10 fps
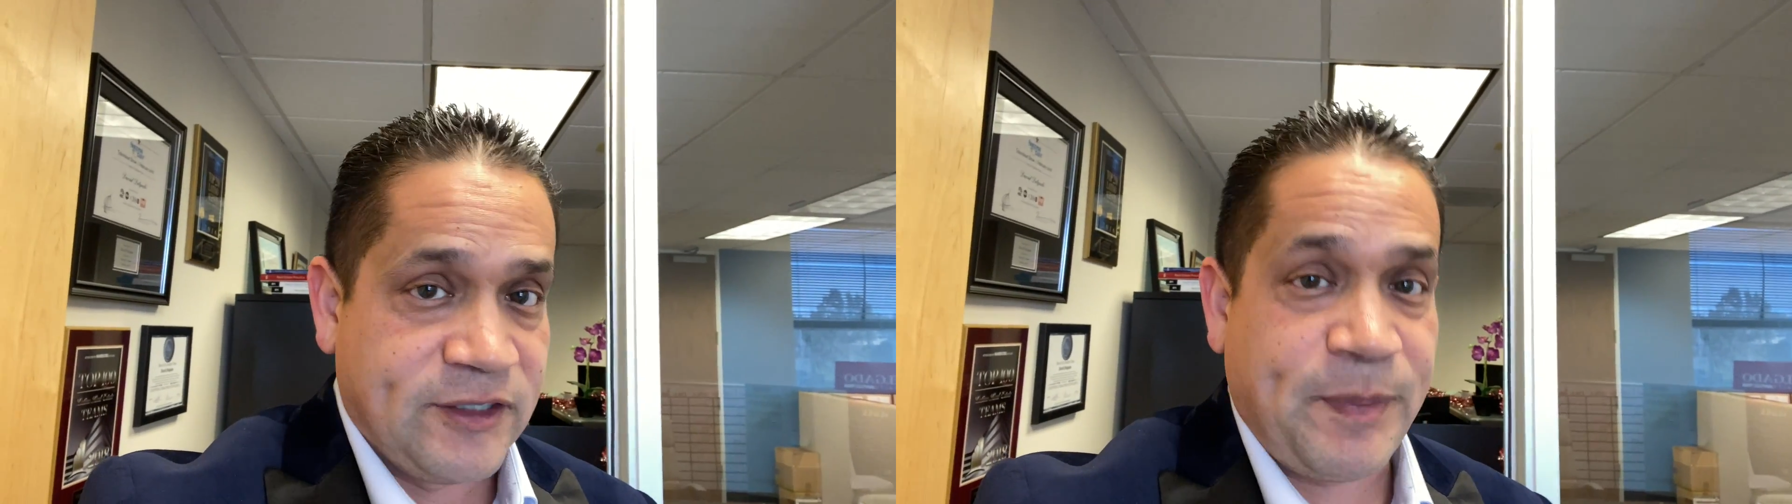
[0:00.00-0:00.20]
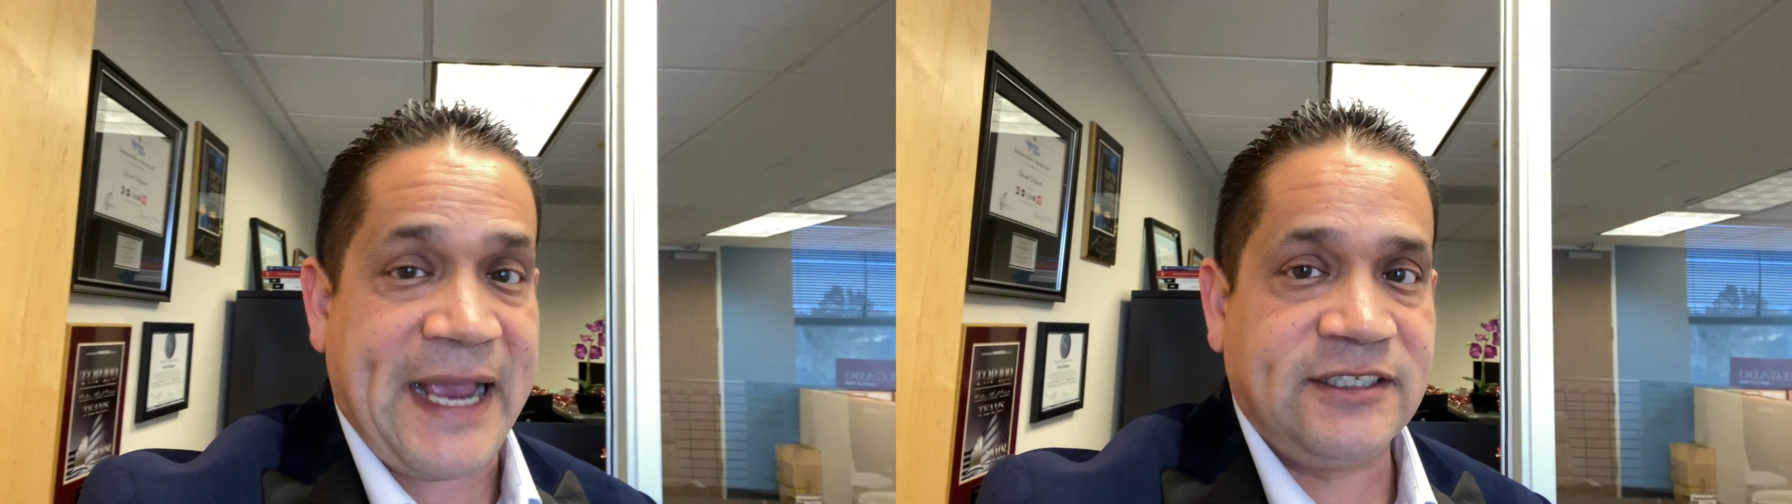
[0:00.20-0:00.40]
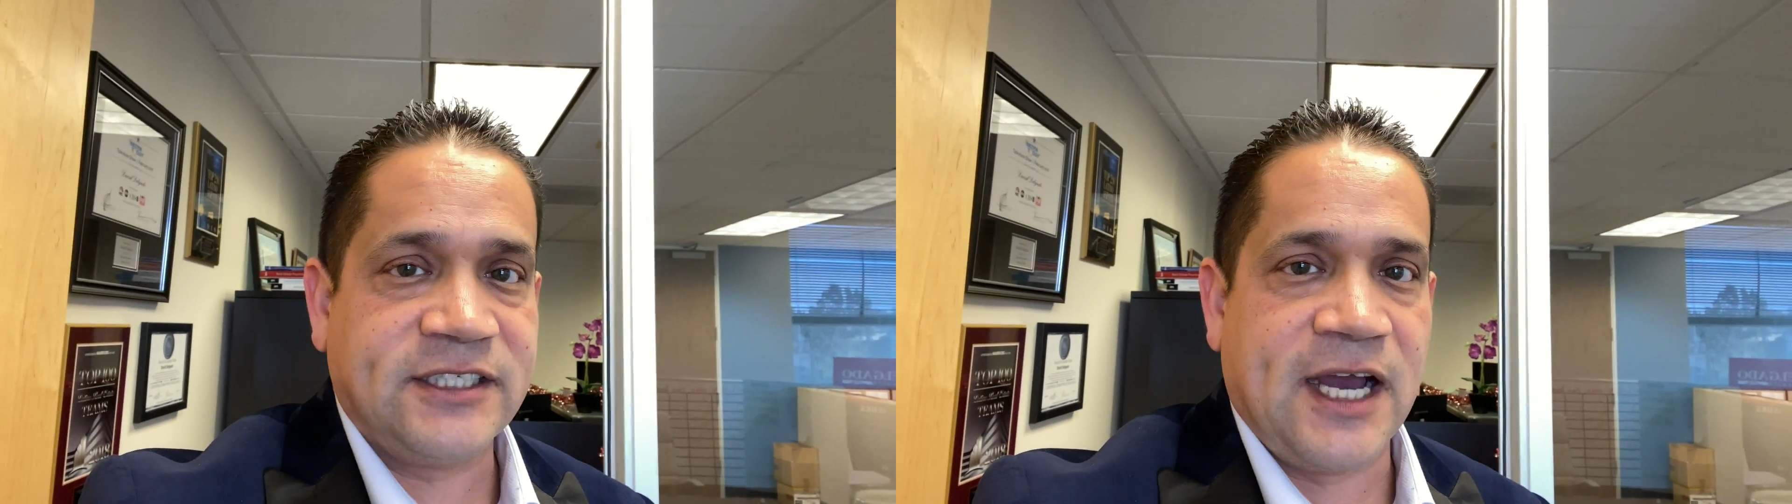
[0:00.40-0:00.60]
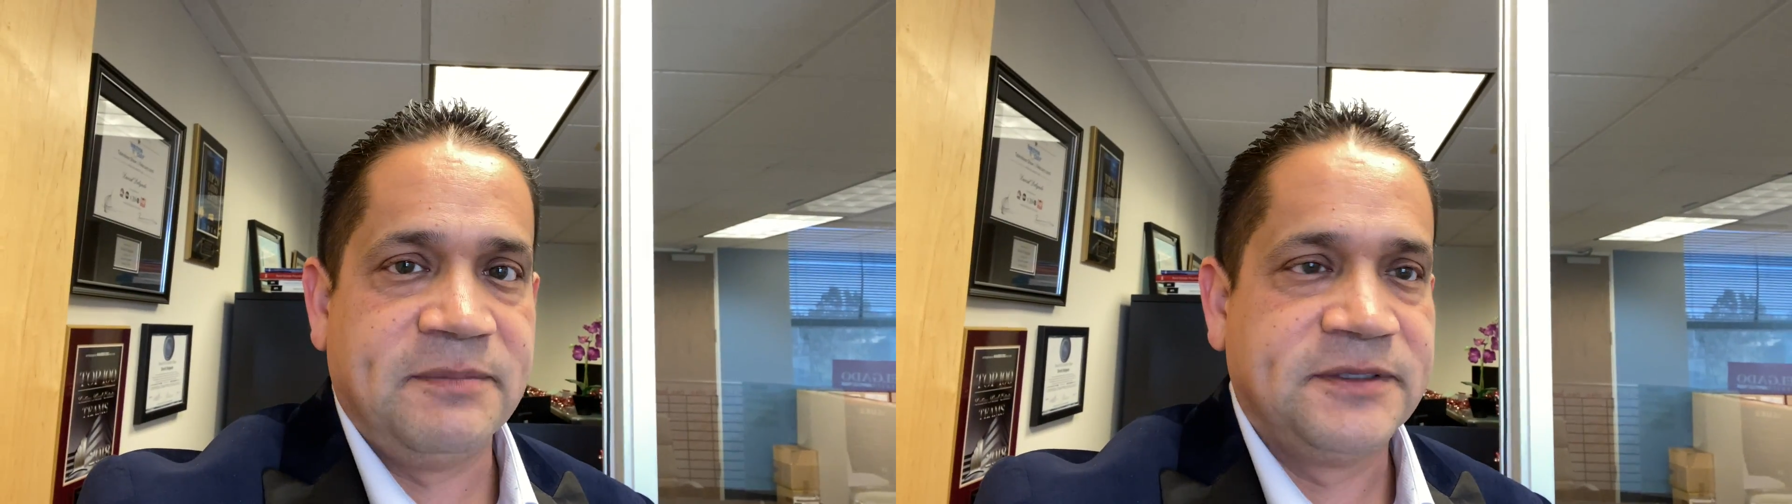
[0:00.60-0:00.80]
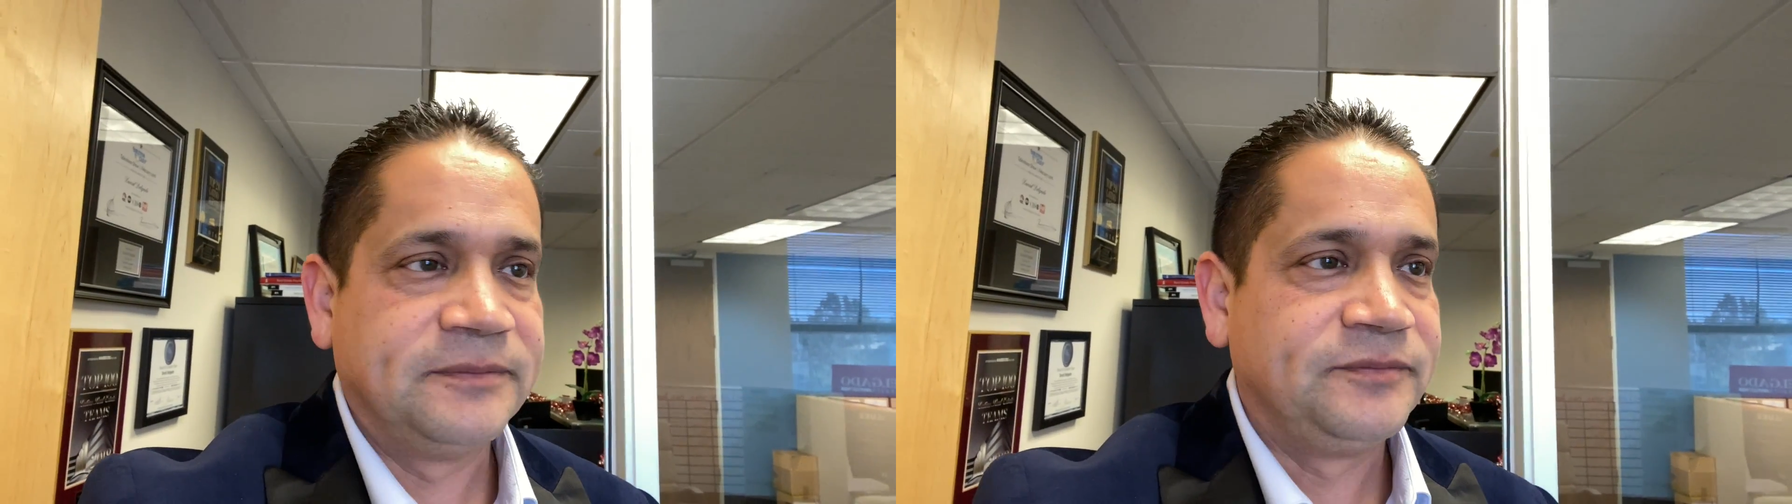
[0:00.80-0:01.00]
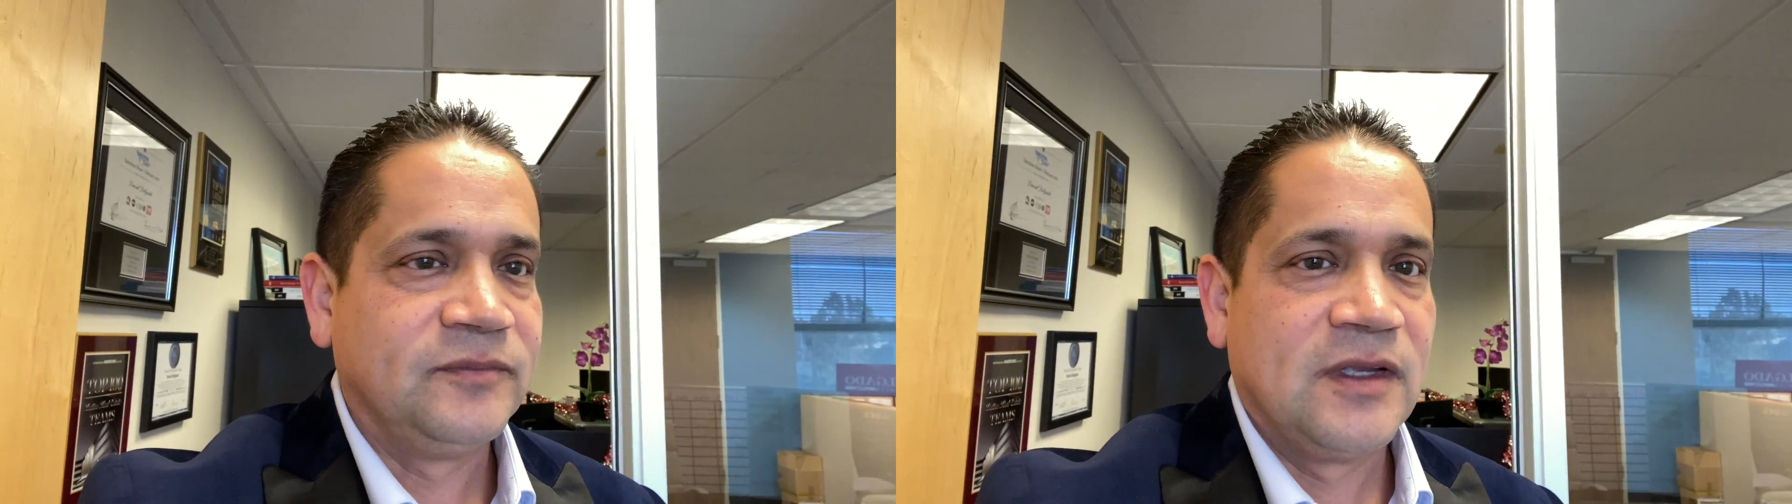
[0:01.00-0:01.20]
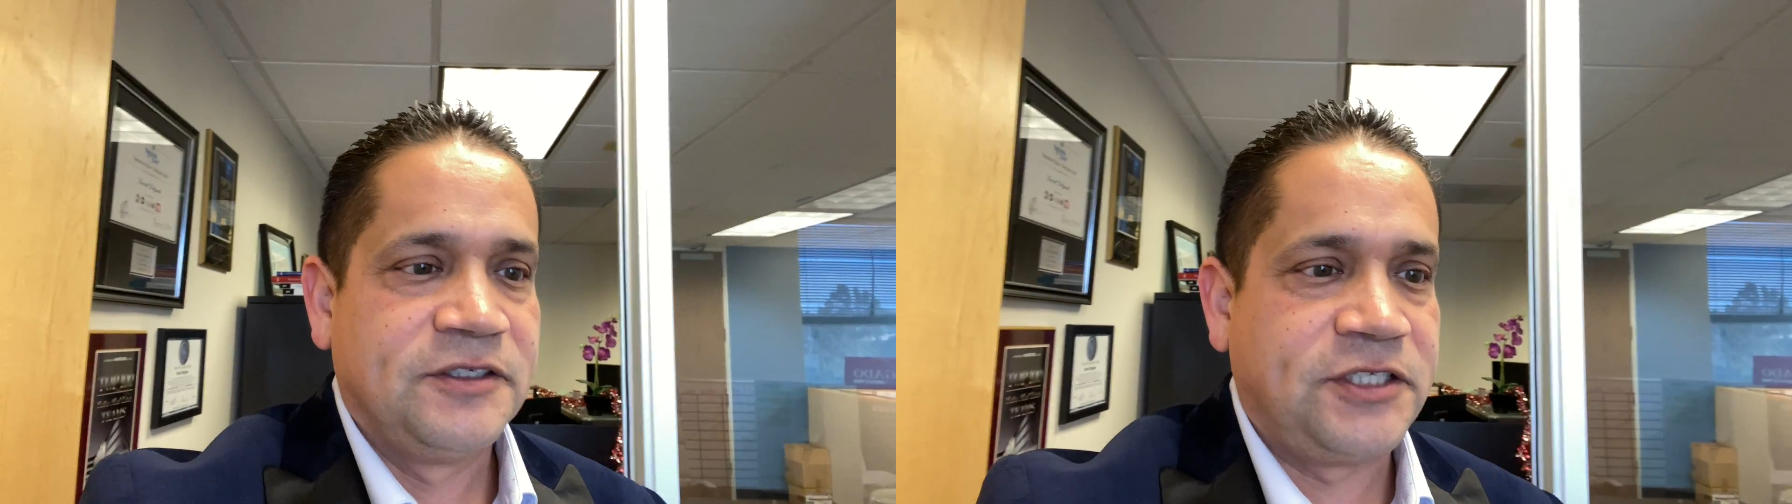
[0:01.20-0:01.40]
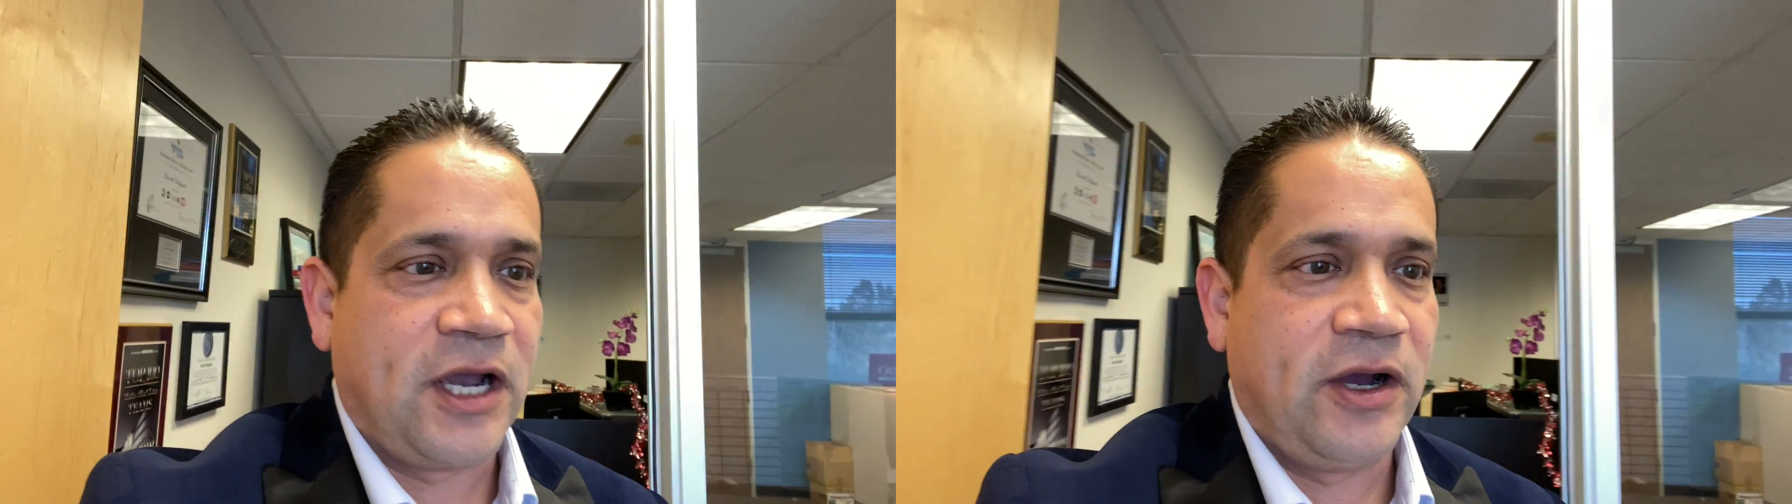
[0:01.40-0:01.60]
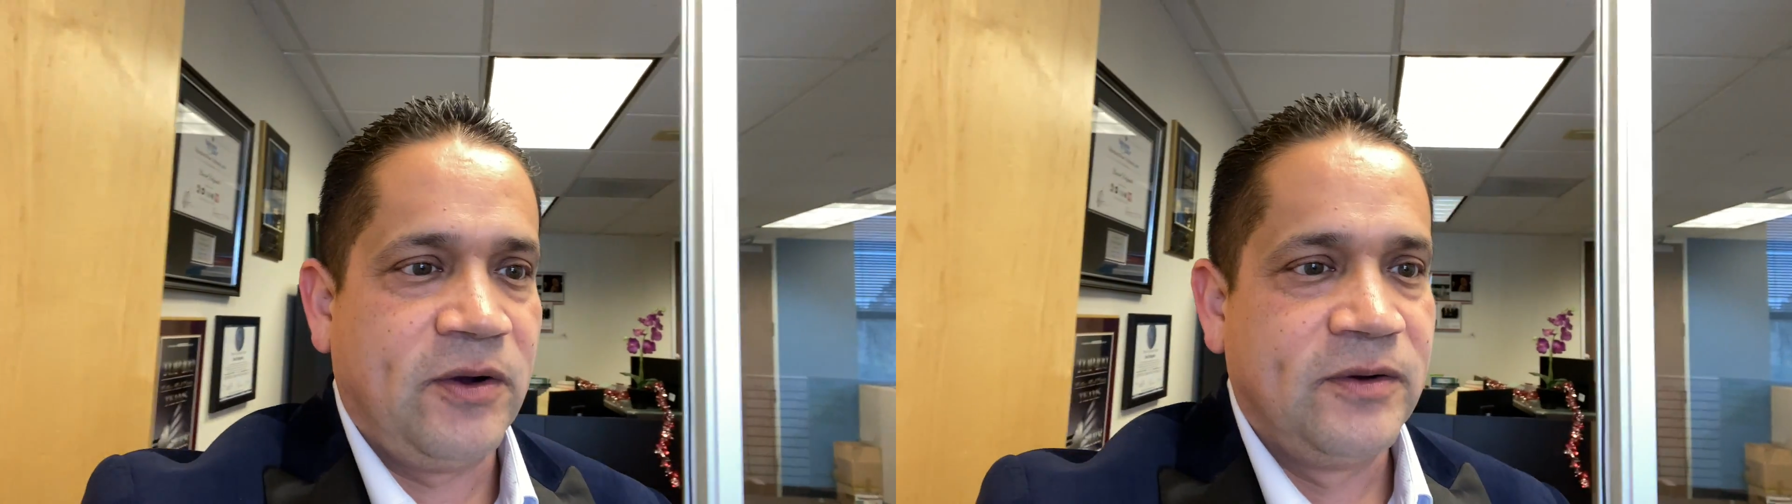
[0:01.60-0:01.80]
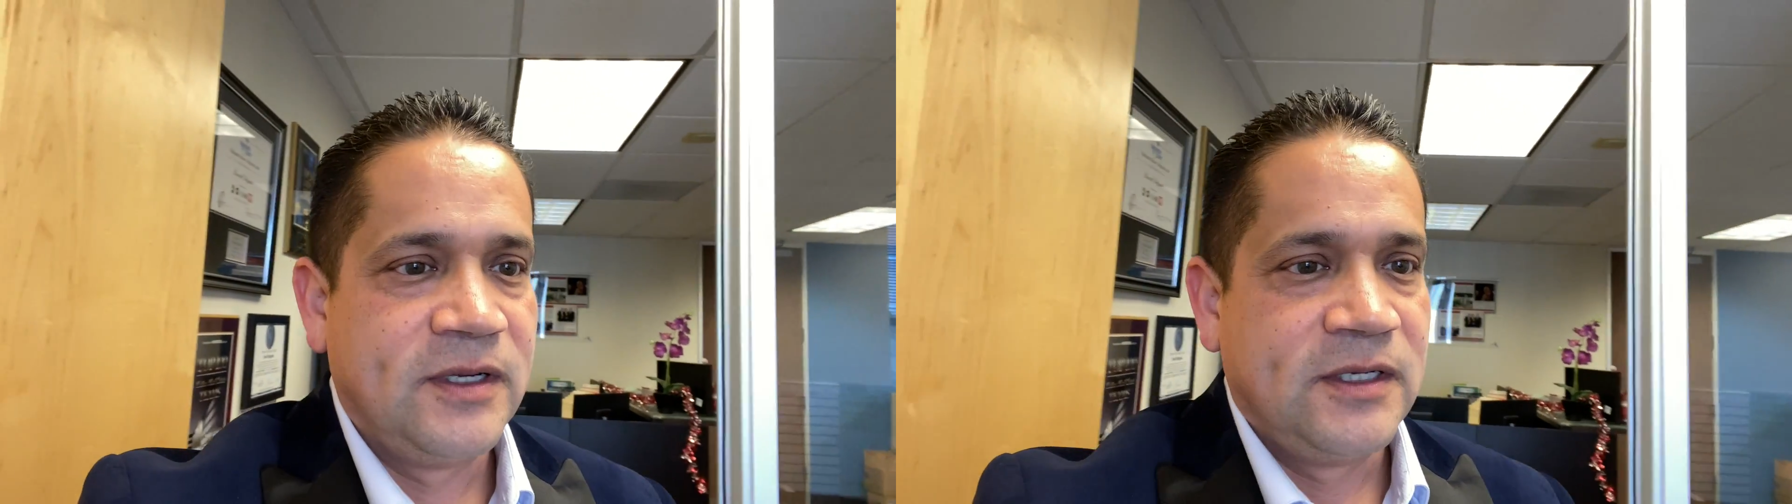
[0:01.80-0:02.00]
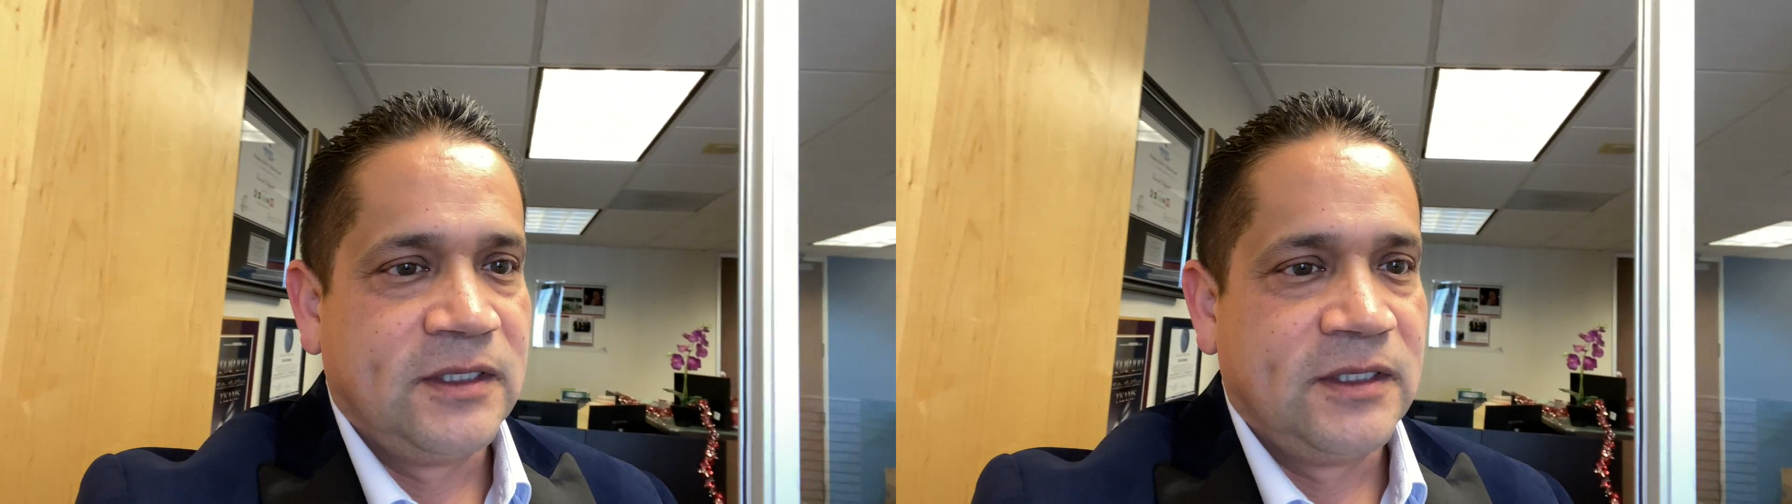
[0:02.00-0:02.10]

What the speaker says: pay stubs. So